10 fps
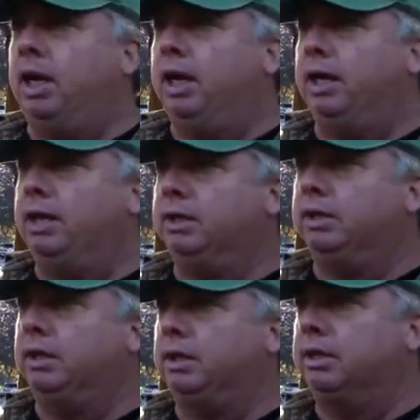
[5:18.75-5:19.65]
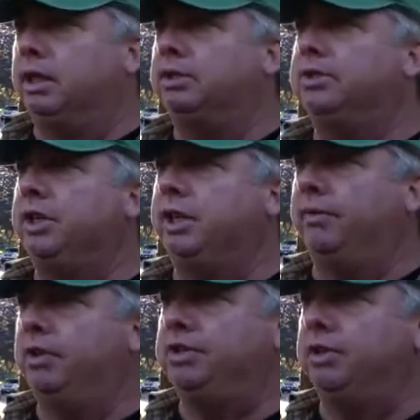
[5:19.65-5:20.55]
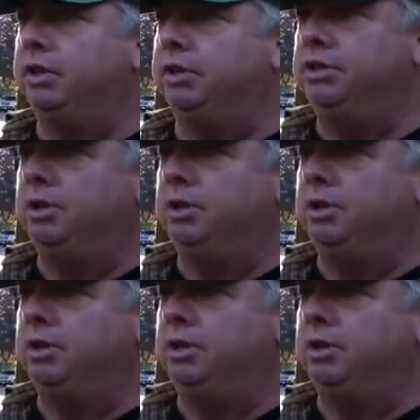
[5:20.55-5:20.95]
And I just seen that recently.